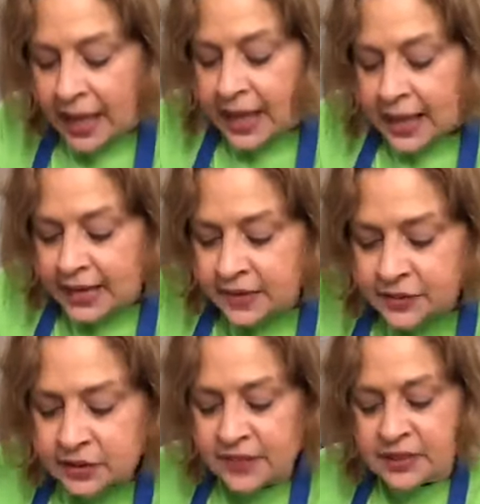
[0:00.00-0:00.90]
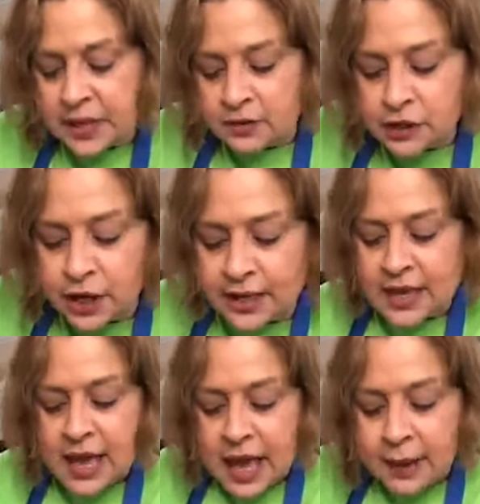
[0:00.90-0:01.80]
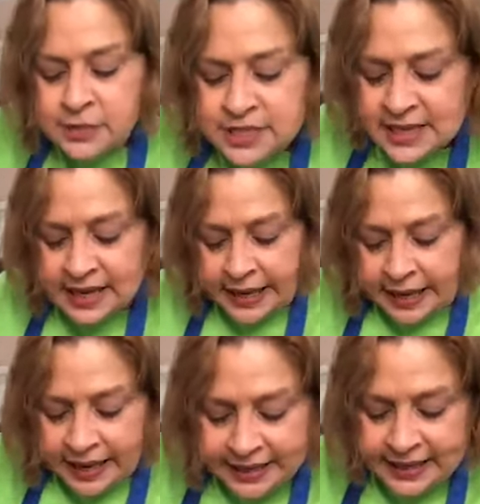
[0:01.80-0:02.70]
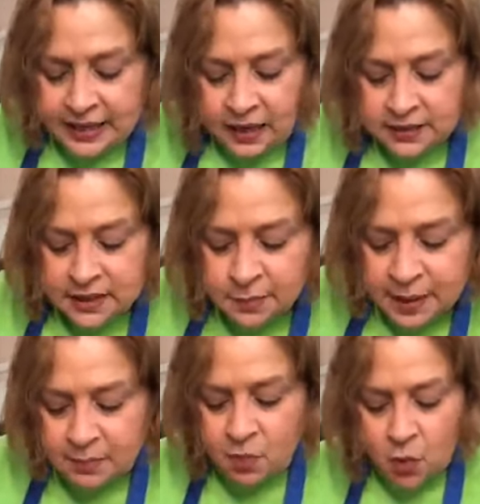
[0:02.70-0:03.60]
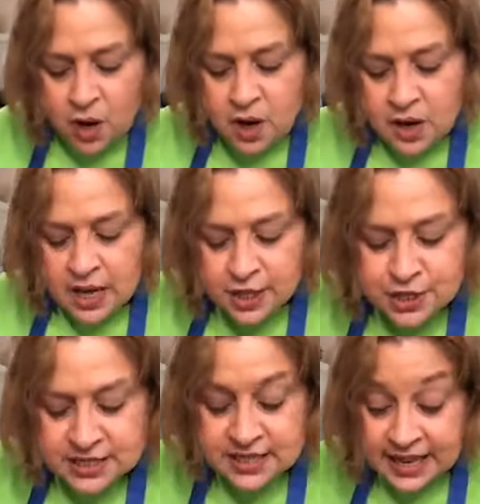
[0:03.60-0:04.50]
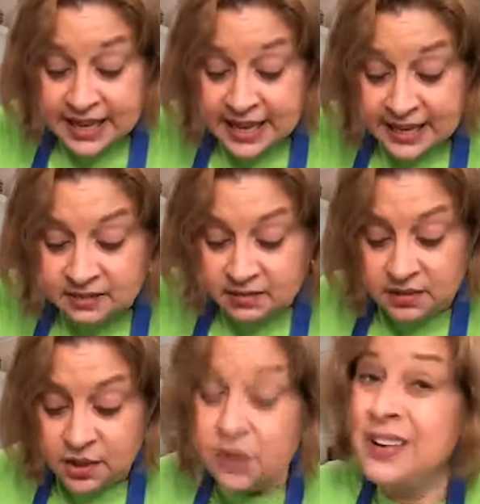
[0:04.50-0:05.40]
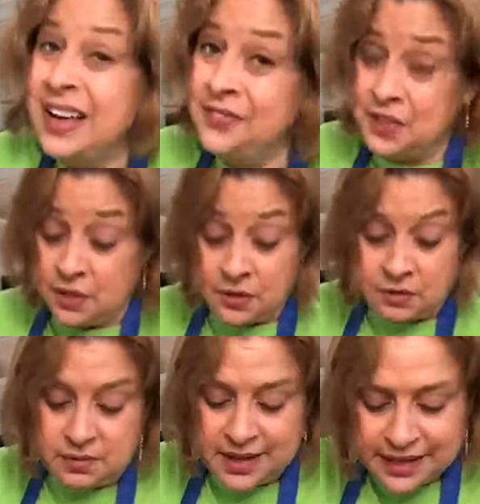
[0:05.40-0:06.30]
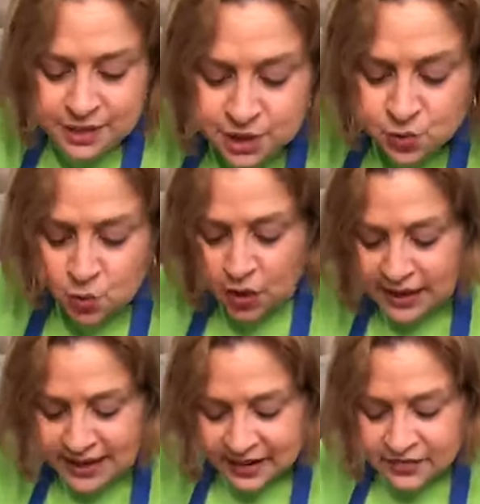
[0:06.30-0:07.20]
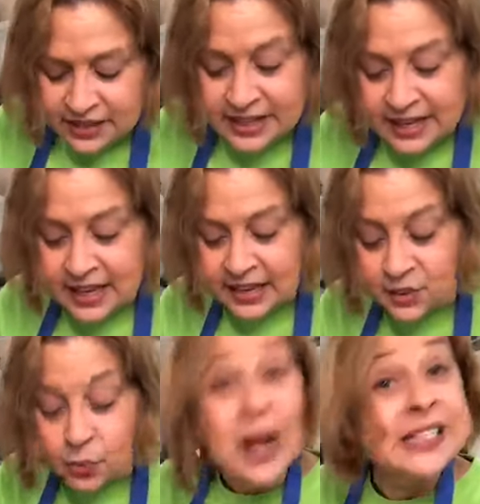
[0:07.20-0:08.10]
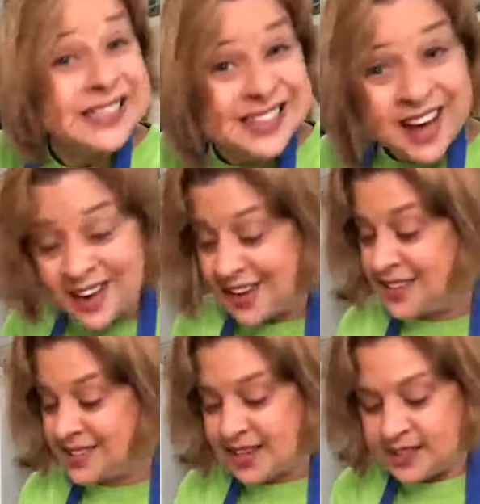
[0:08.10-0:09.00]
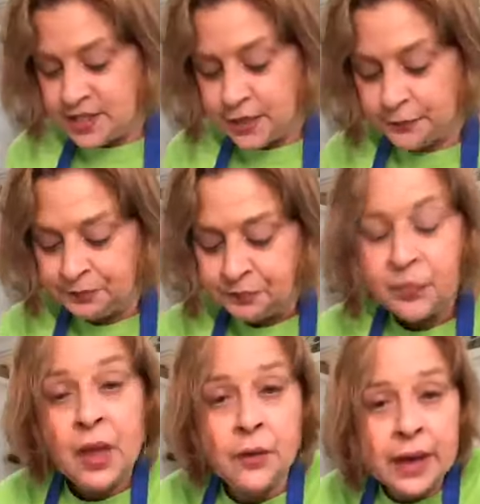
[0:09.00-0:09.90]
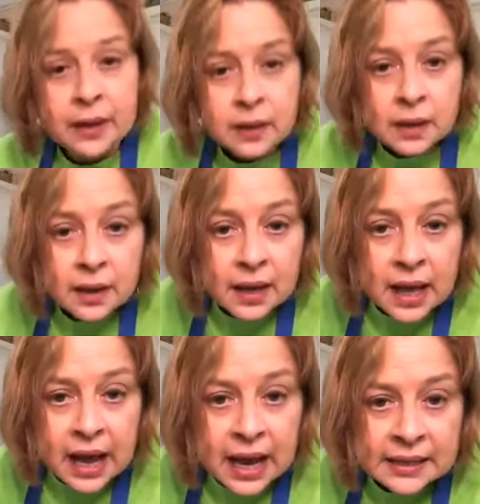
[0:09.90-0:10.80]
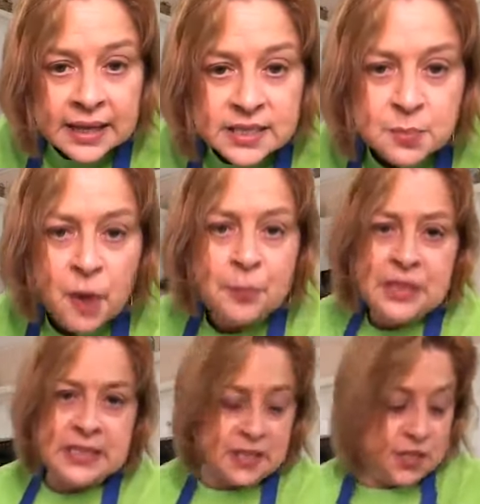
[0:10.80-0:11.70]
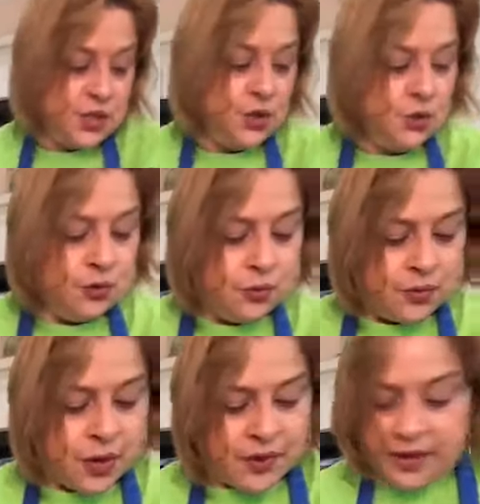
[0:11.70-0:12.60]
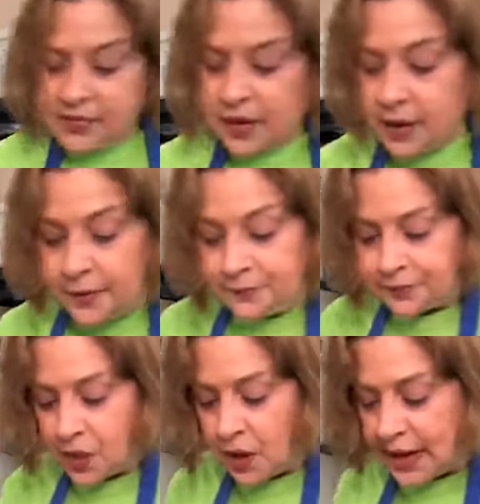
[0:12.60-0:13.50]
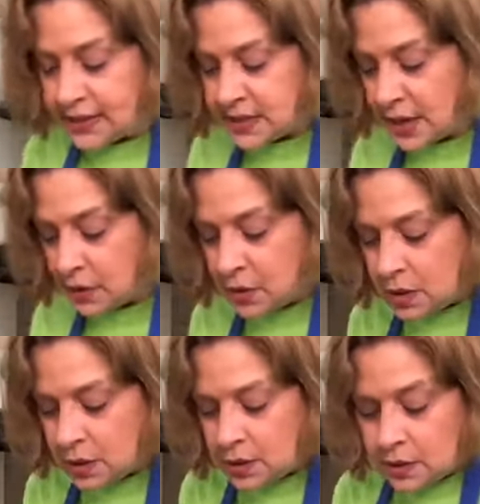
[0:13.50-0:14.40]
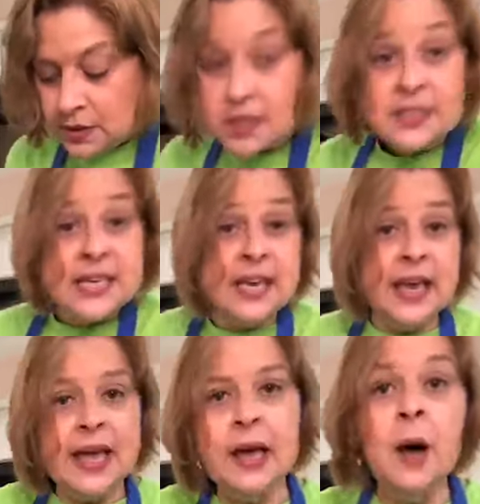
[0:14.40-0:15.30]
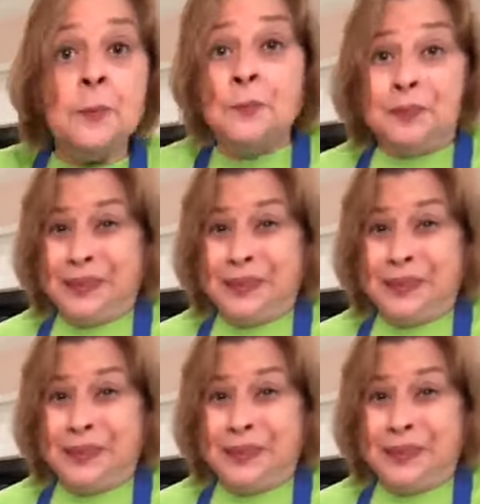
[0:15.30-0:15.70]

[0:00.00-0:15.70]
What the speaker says: Any of you live alone? Look, I'm just gonna cut it a little bit more. Just, again, you don't have to. I just want everything in the right size. I do. Okay, I like small pieces too. Okay, there you go. All right, so, see, oh,